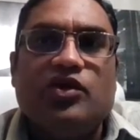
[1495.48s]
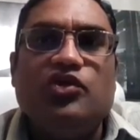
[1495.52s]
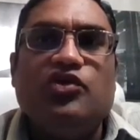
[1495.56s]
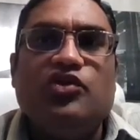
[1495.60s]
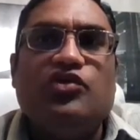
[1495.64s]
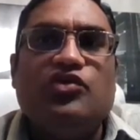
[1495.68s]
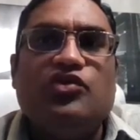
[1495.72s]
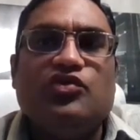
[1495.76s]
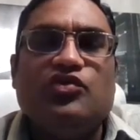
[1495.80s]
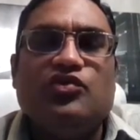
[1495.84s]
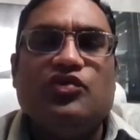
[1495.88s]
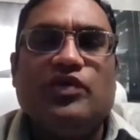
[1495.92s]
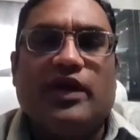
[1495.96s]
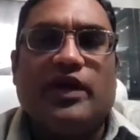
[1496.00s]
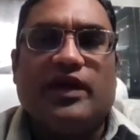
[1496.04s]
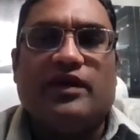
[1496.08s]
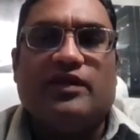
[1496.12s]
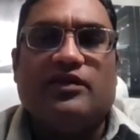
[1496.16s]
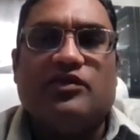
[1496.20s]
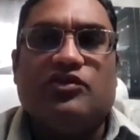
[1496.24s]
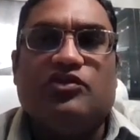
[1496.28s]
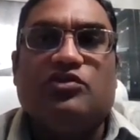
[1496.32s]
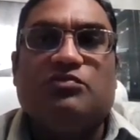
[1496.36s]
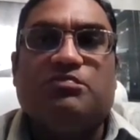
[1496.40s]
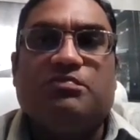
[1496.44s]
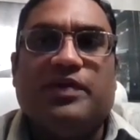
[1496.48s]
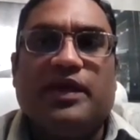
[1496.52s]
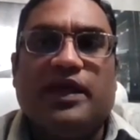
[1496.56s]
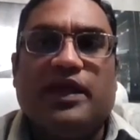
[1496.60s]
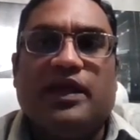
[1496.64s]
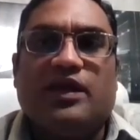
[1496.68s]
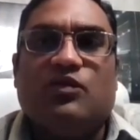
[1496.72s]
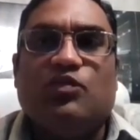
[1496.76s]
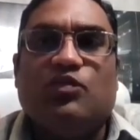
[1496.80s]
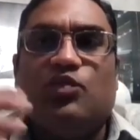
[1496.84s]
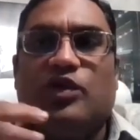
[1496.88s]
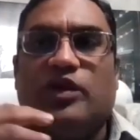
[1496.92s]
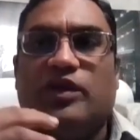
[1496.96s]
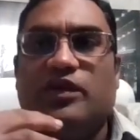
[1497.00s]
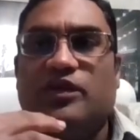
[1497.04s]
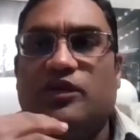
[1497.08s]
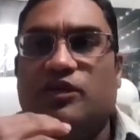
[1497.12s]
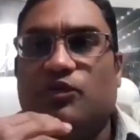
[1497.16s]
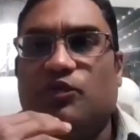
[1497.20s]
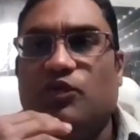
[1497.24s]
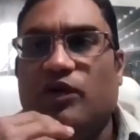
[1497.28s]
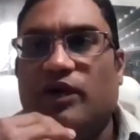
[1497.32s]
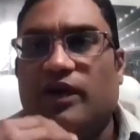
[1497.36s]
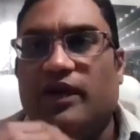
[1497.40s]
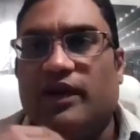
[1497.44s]
you get to pick what
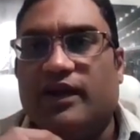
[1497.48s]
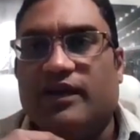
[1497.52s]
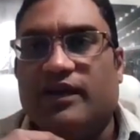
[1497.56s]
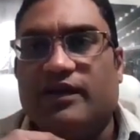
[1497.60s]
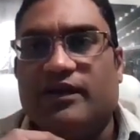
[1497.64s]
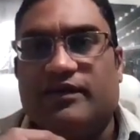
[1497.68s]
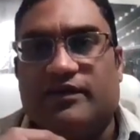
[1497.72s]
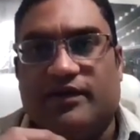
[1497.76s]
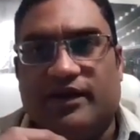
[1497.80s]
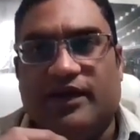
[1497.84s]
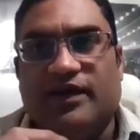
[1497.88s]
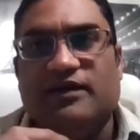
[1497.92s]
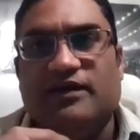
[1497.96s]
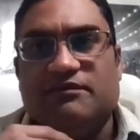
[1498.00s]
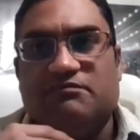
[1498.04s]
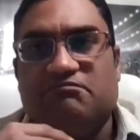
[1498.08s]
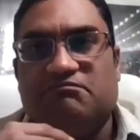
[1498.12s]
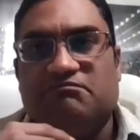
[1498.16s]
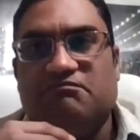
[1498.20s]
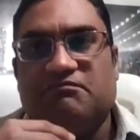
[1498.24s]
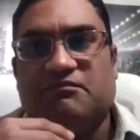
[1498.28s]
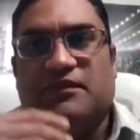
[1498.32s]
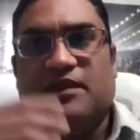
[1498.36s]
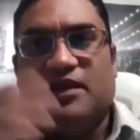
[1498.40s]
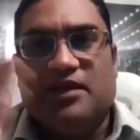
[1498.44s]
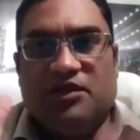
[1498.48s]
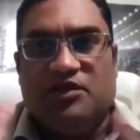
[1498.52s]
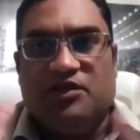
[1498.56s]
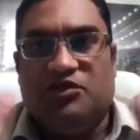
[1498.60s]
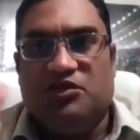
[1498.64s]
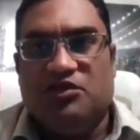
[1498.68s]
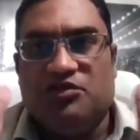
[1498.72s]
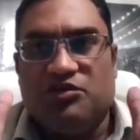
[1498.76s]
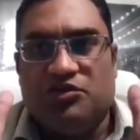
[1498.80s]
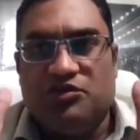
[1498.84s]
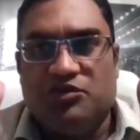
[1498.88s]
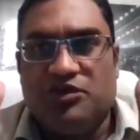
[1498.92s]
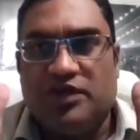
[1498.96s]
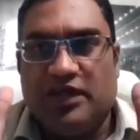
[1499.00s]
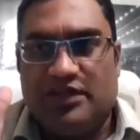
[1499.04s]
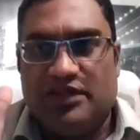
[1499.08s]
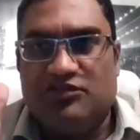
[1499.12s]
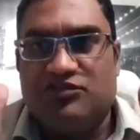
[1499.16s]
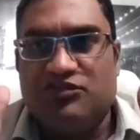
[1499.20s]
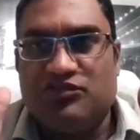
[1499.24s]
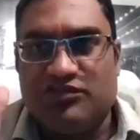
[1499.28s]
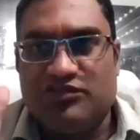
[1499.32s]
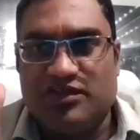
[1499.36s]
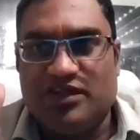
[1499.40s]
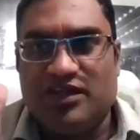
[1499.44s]
you want, right? You get
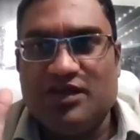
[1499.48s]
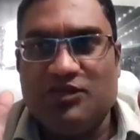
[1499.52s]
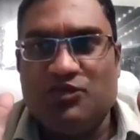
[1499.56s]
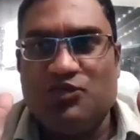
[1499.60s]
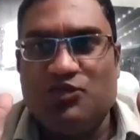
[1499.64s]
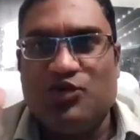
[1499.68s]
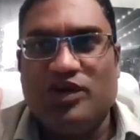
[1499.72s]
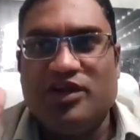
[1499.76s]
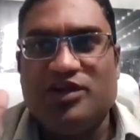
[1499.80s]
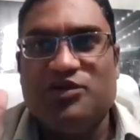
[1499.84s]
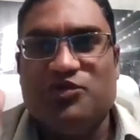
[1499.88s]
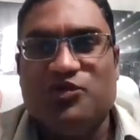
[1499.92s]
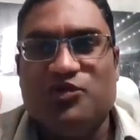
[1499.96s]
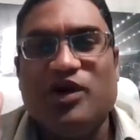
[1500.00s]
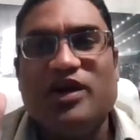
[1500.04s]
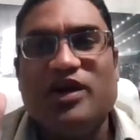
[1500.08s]
to see what you